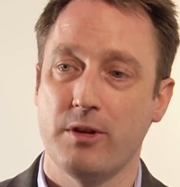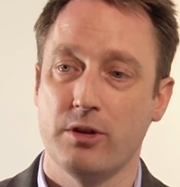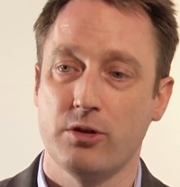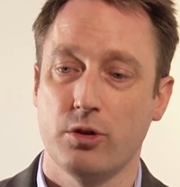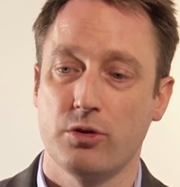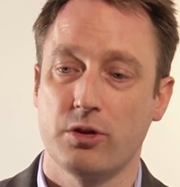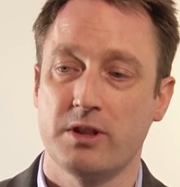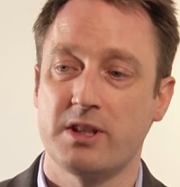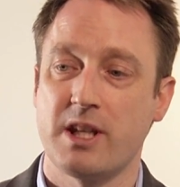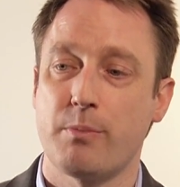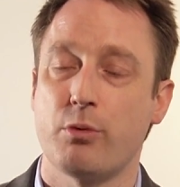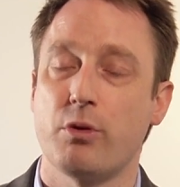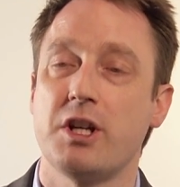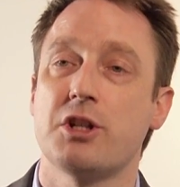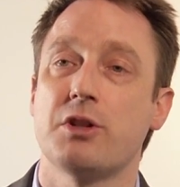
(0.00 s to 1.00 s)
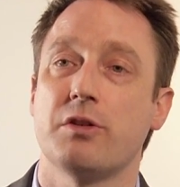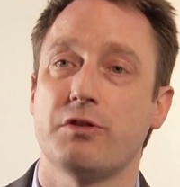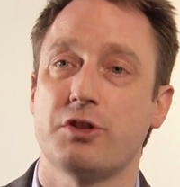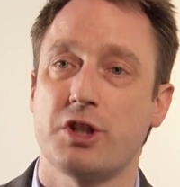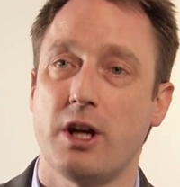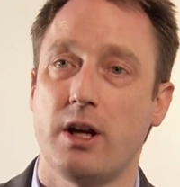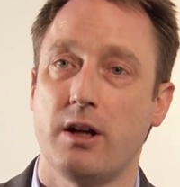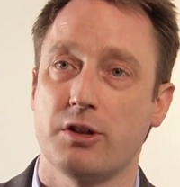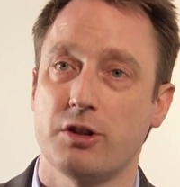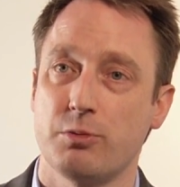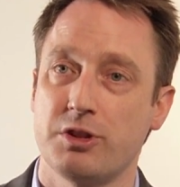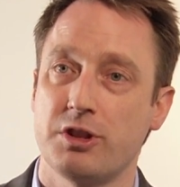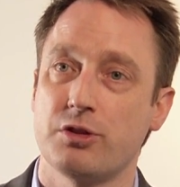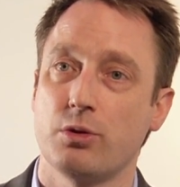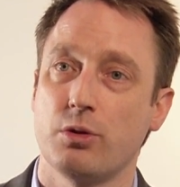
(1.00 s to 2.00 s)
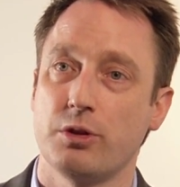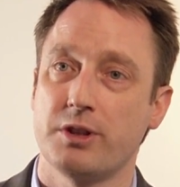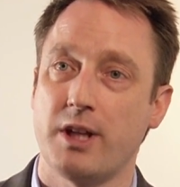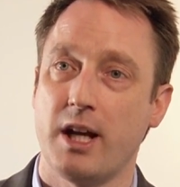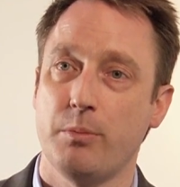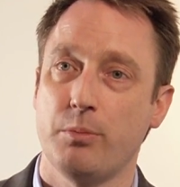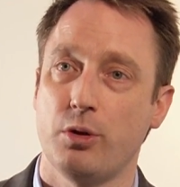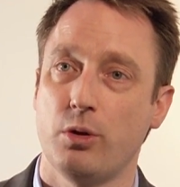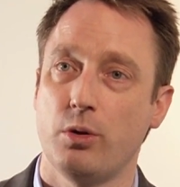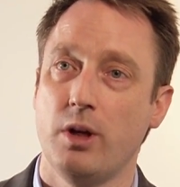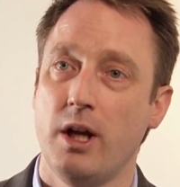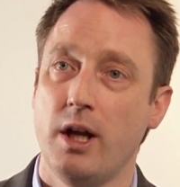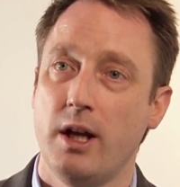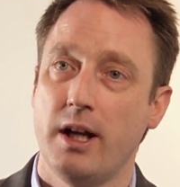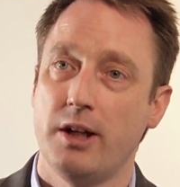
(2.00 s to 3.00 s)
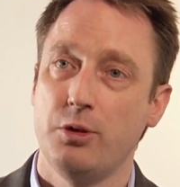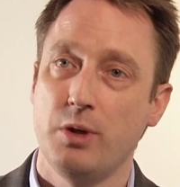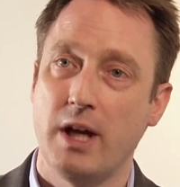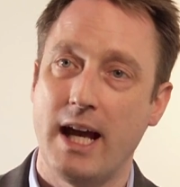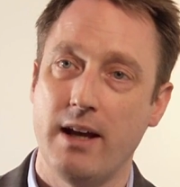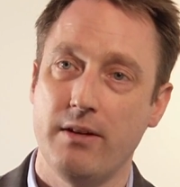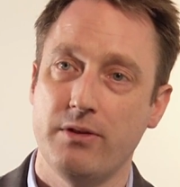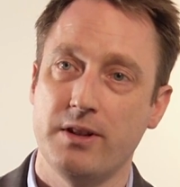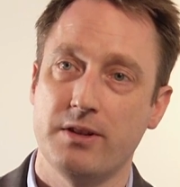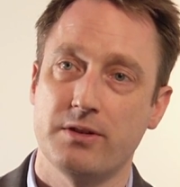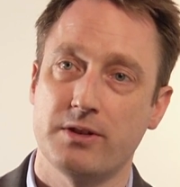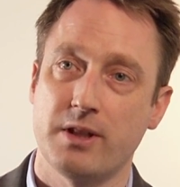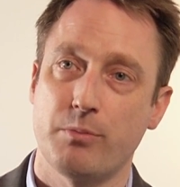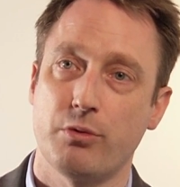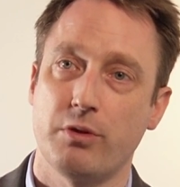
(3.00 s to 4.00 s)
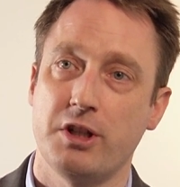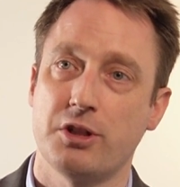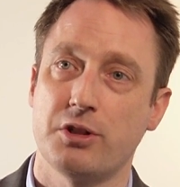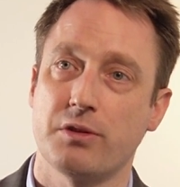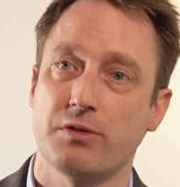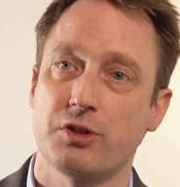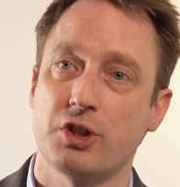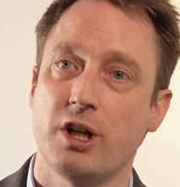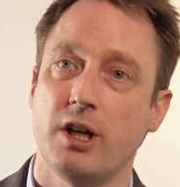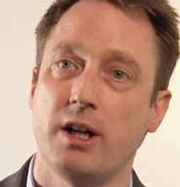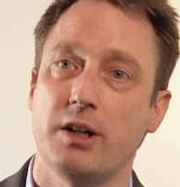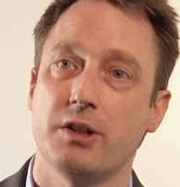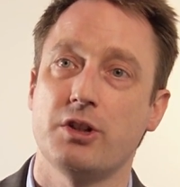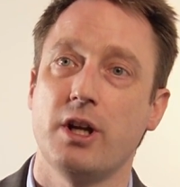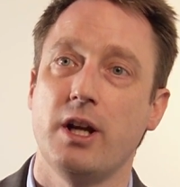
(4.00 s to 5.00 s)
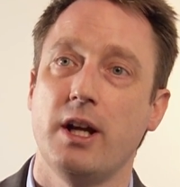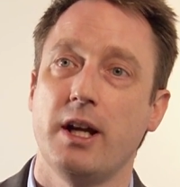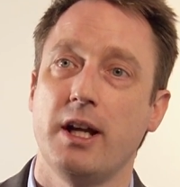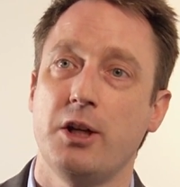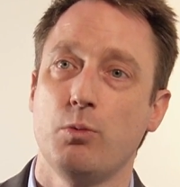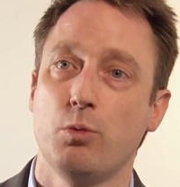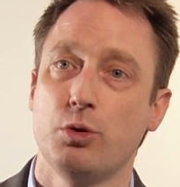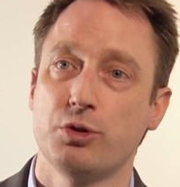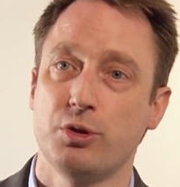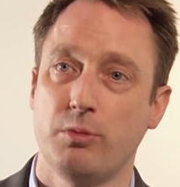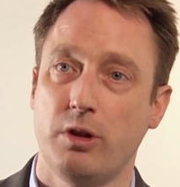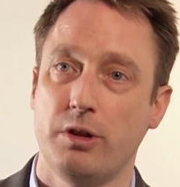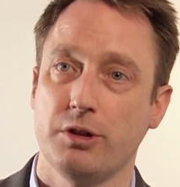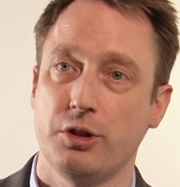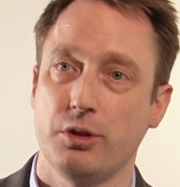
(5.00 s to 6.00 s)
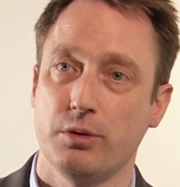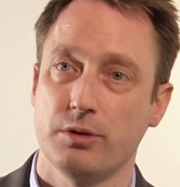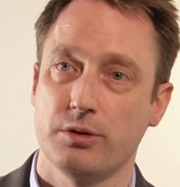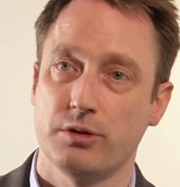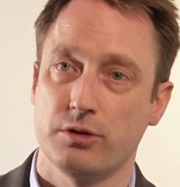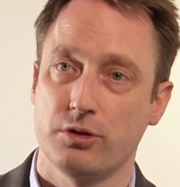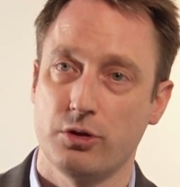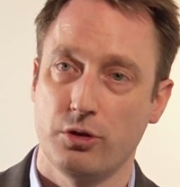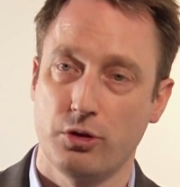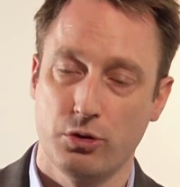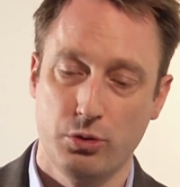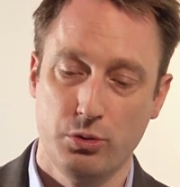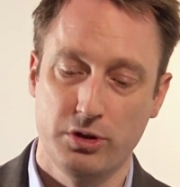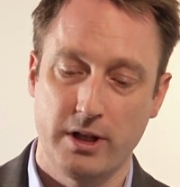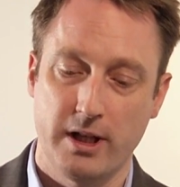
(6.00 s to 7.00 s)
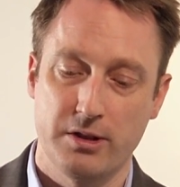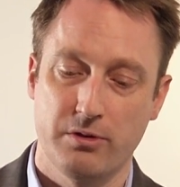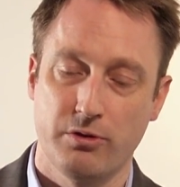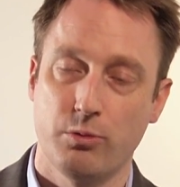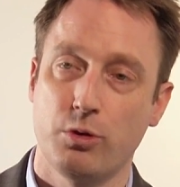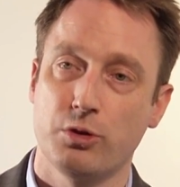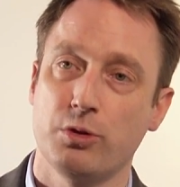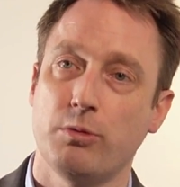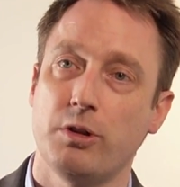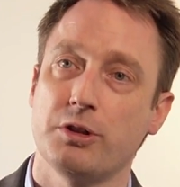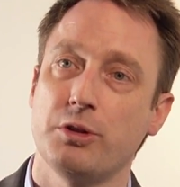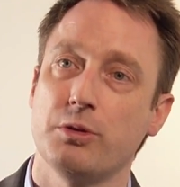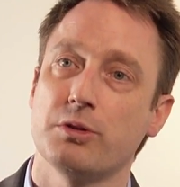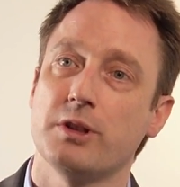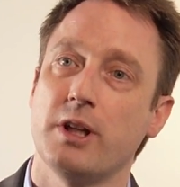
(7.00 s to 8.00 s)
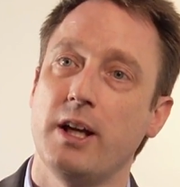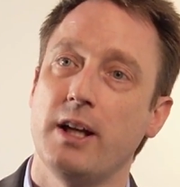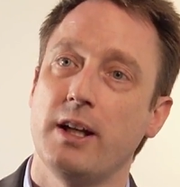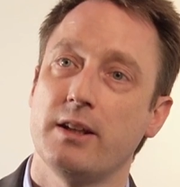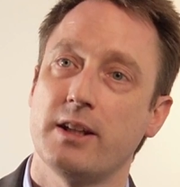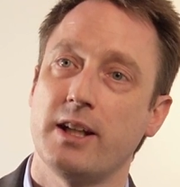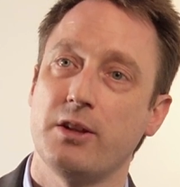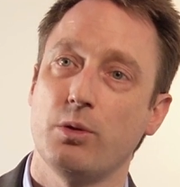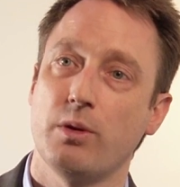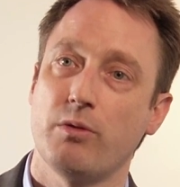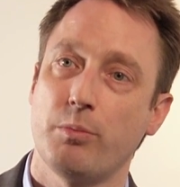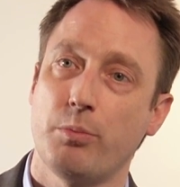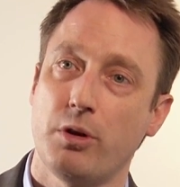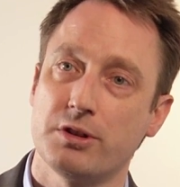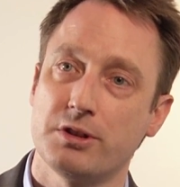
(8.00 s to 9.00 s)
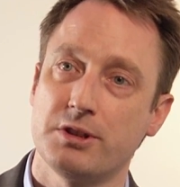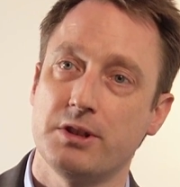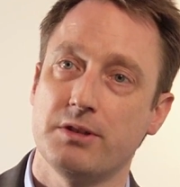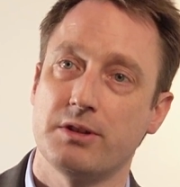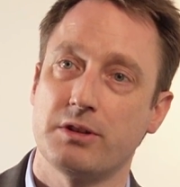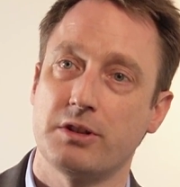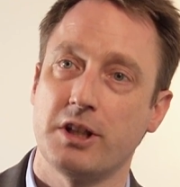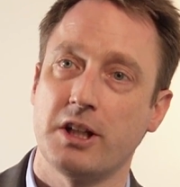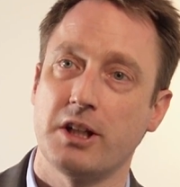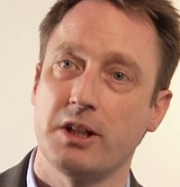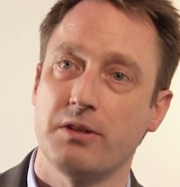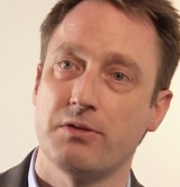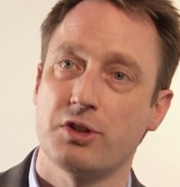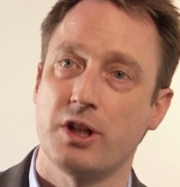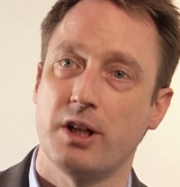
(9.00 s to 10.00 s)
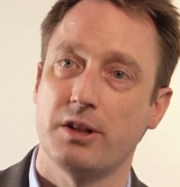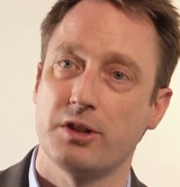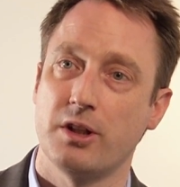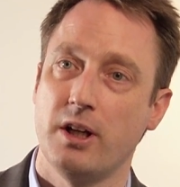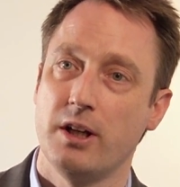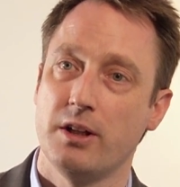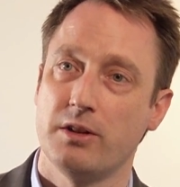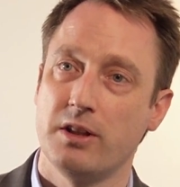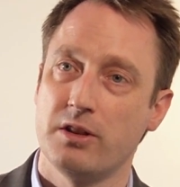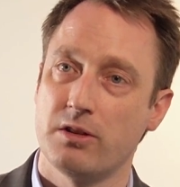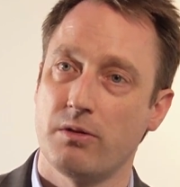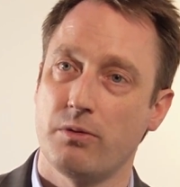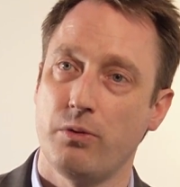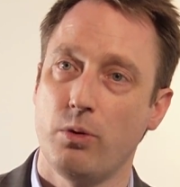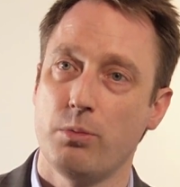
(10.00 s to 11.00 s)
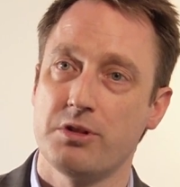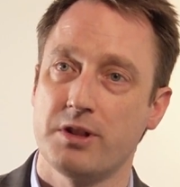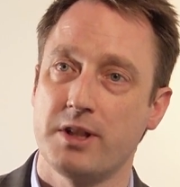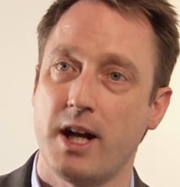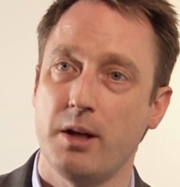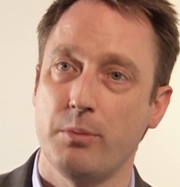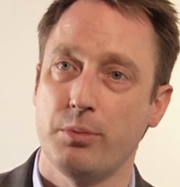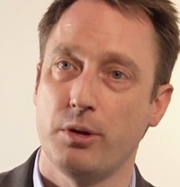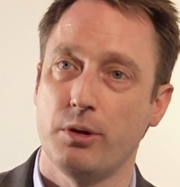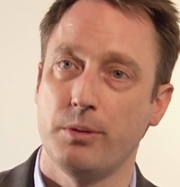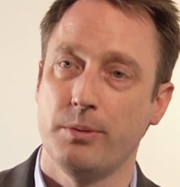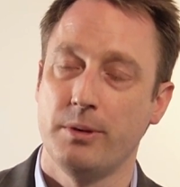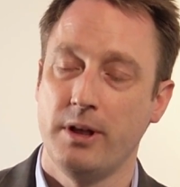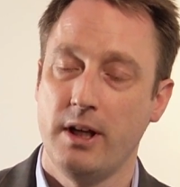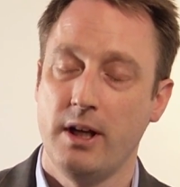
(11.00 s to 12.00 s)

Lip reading: so it's a separation of charge, which is called a dipole, and you have this separation of charge in water molecules. So the two sides of the water molecules tend to have a positive and a negative charge. This forms a dipole.